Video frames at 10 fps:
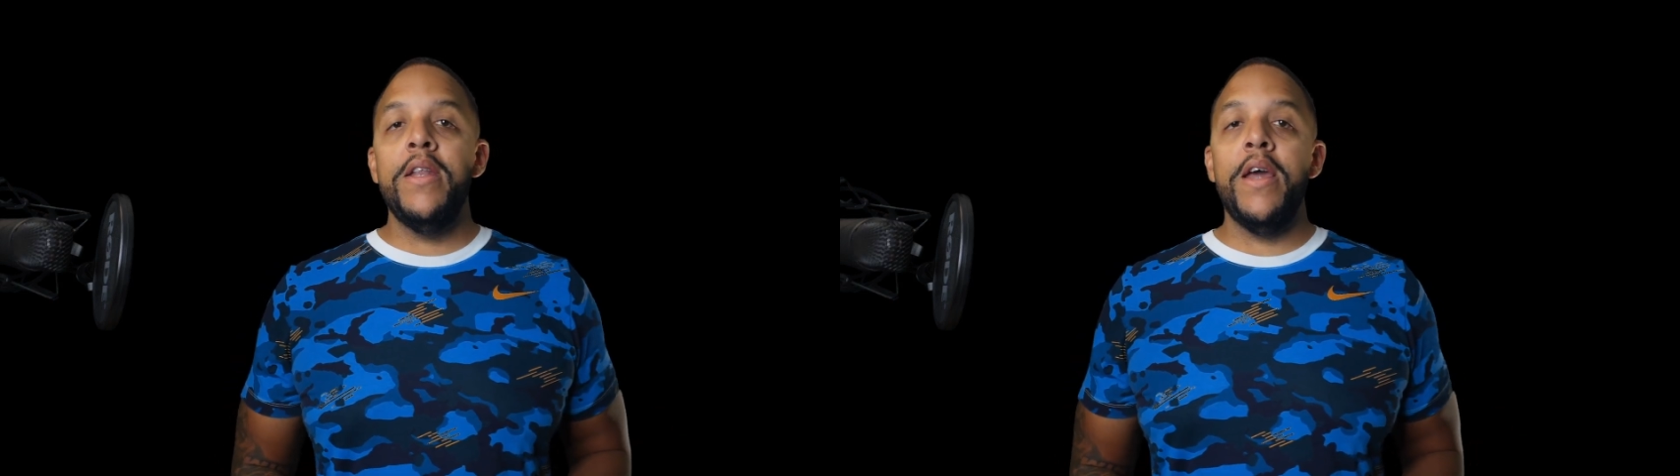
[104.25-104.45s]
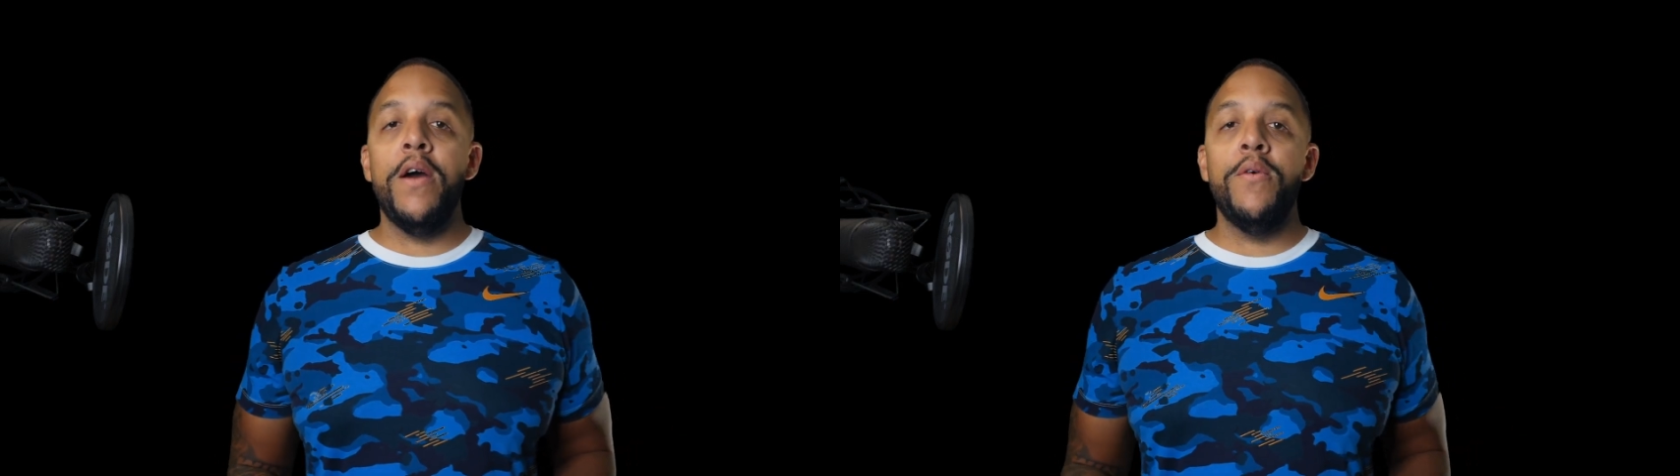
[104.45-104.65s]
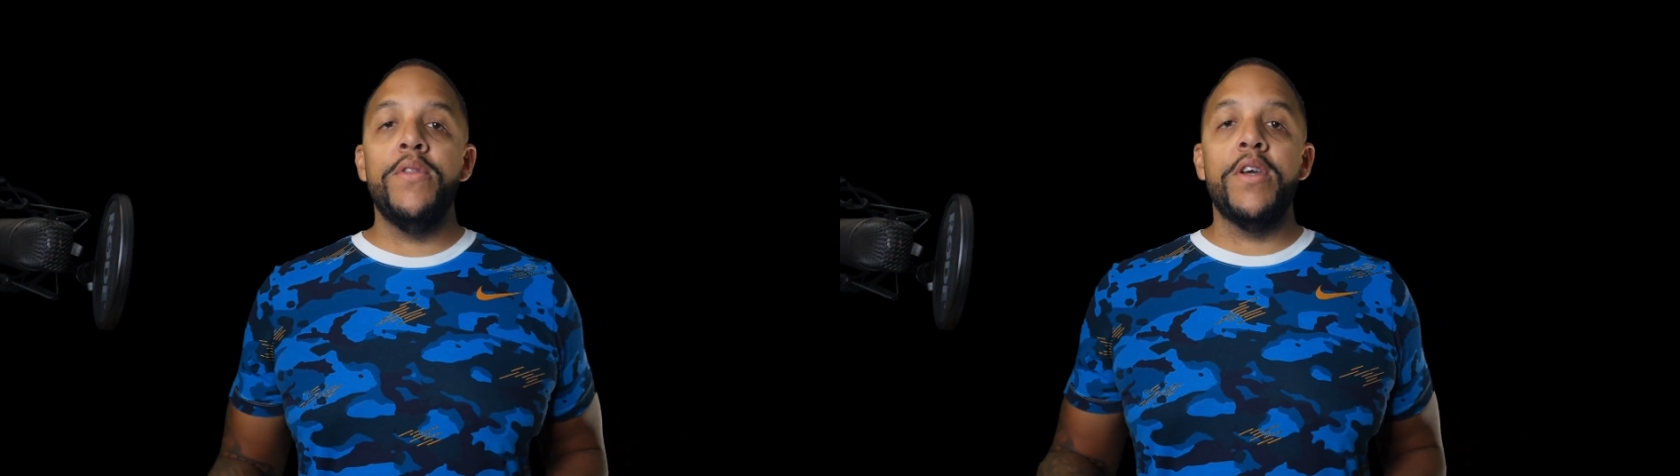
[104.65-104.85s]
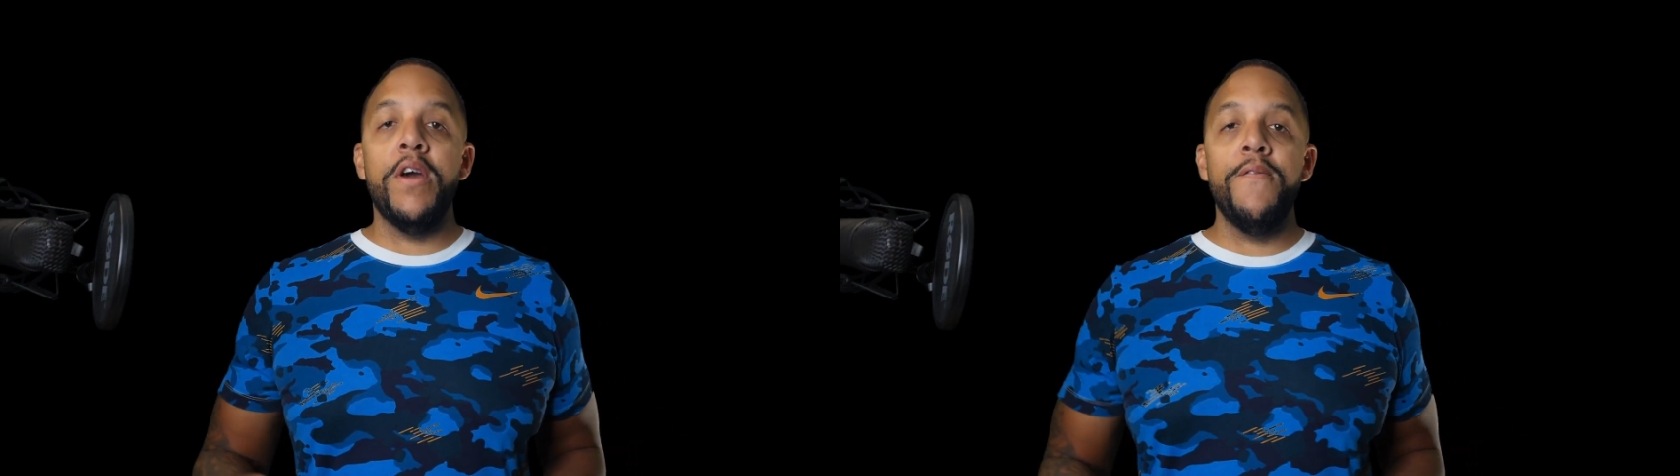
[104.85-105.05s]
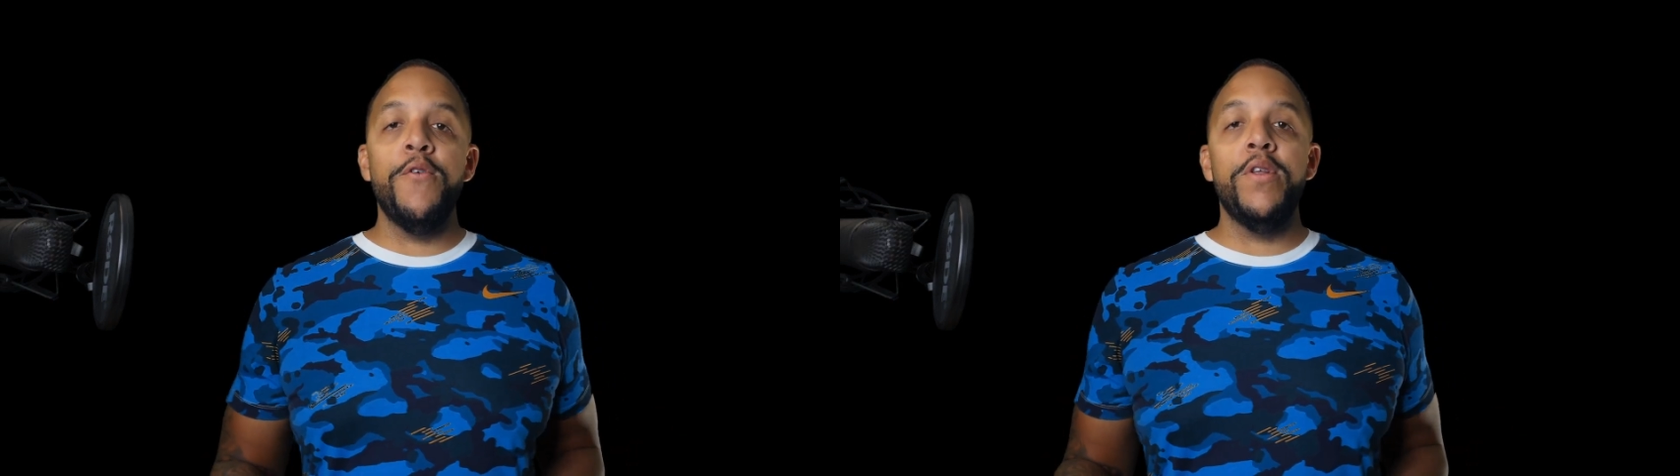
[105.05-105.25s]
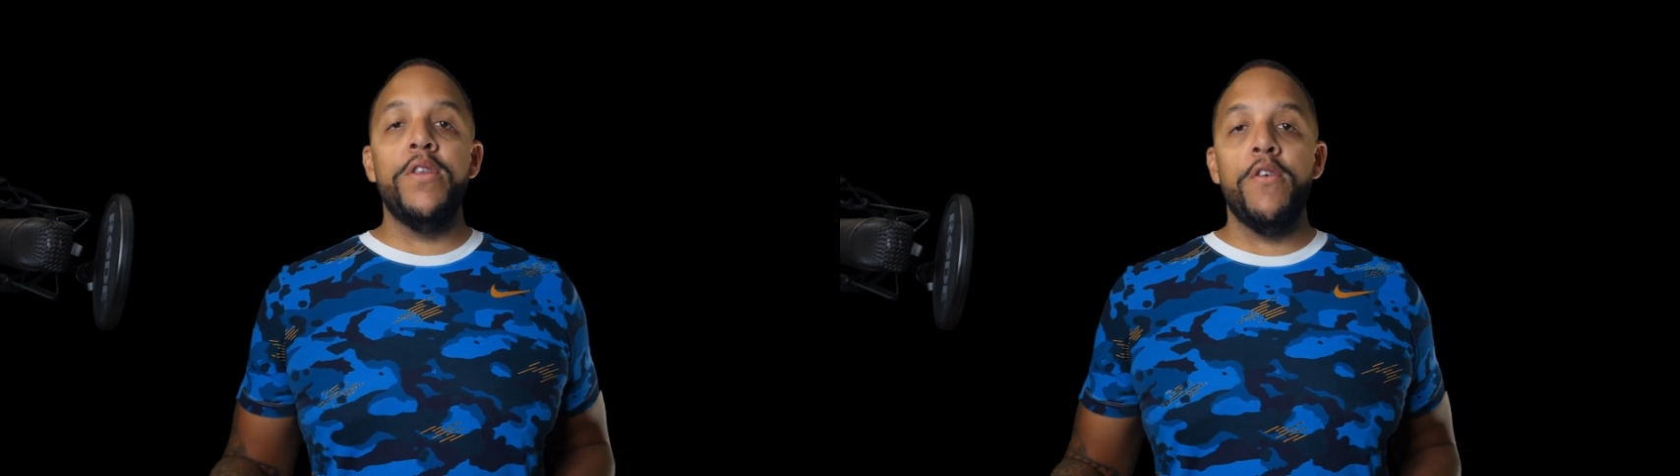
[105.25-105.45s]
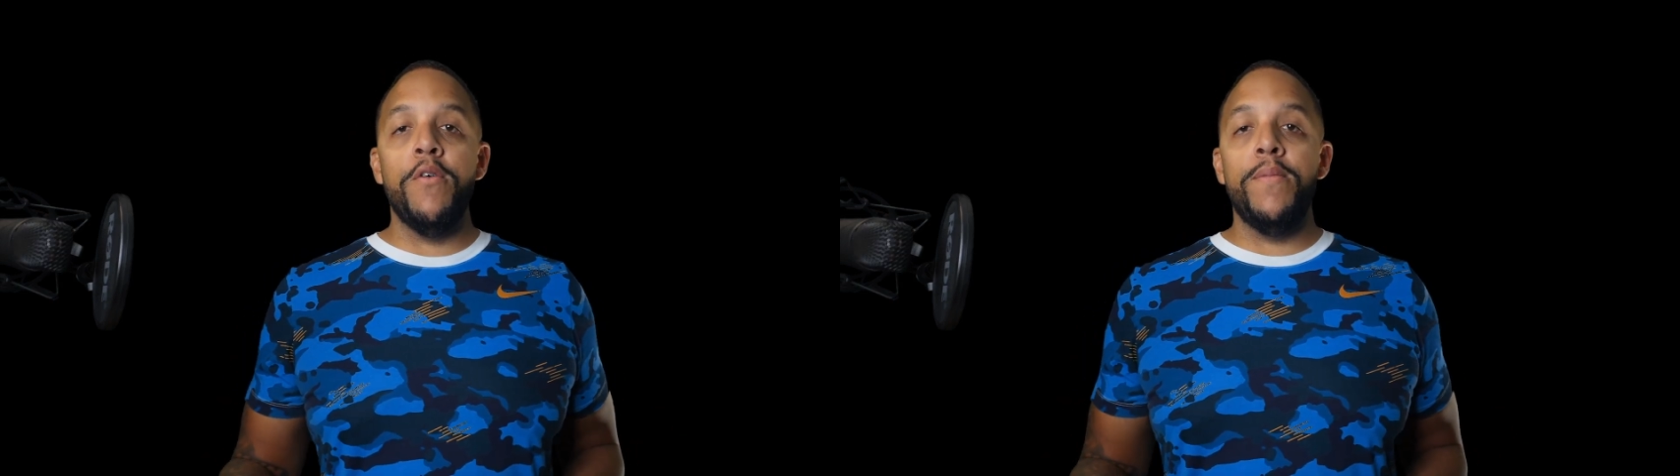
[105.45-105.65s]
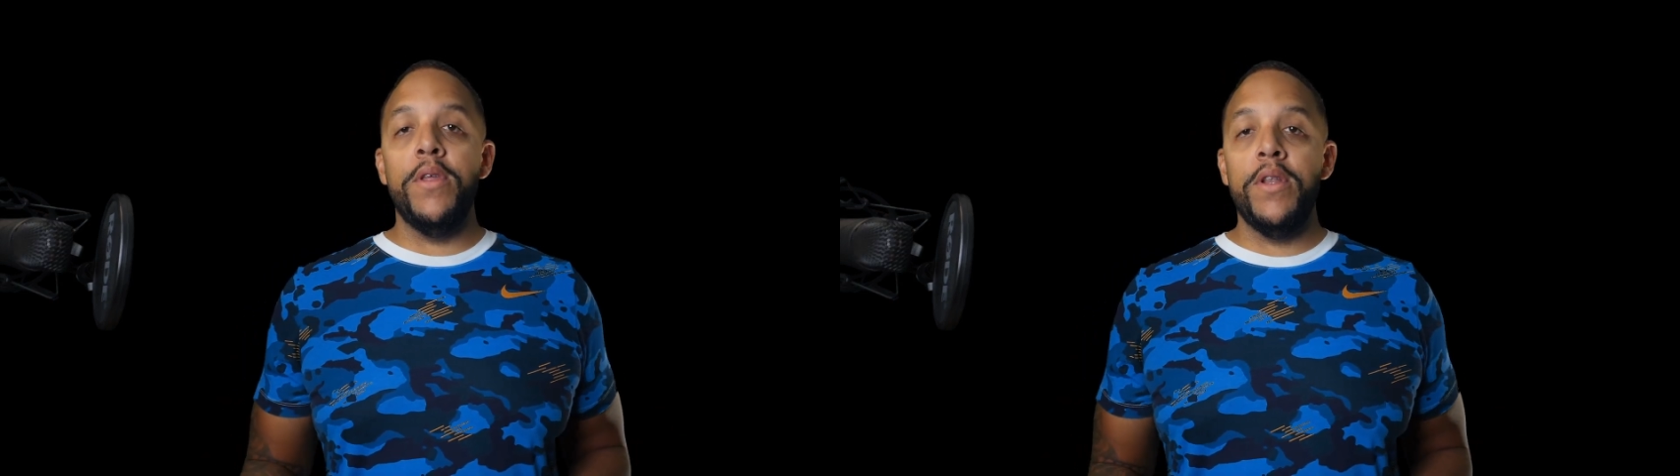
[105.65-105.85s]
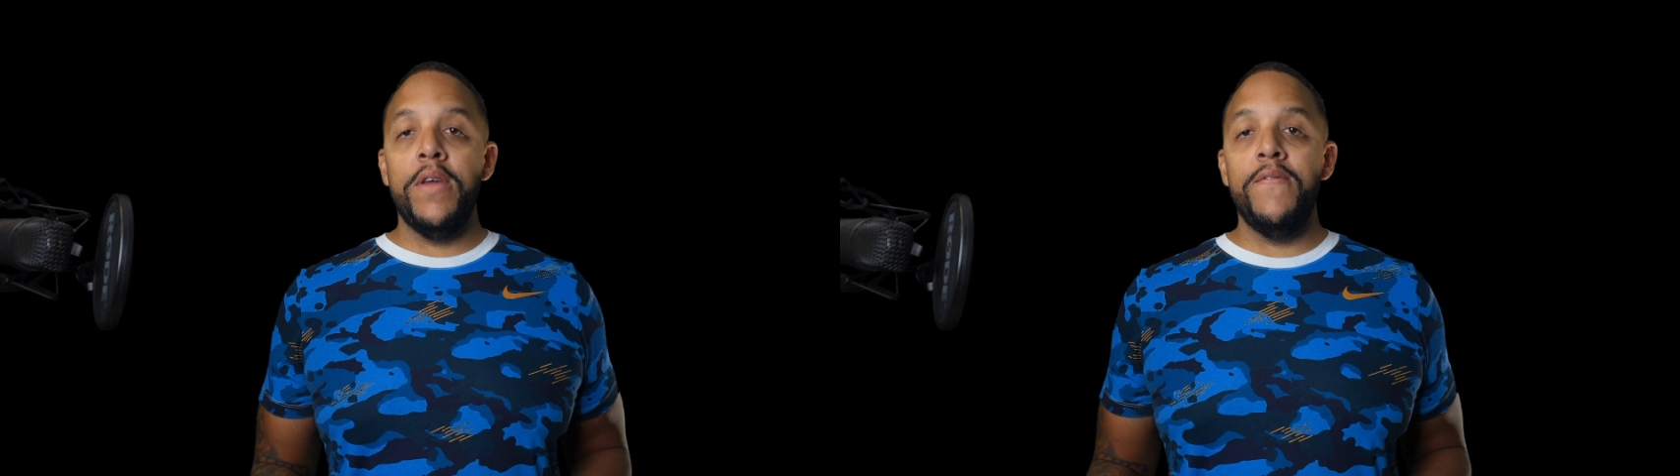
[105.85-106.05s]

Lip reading: Now, the comfort and durability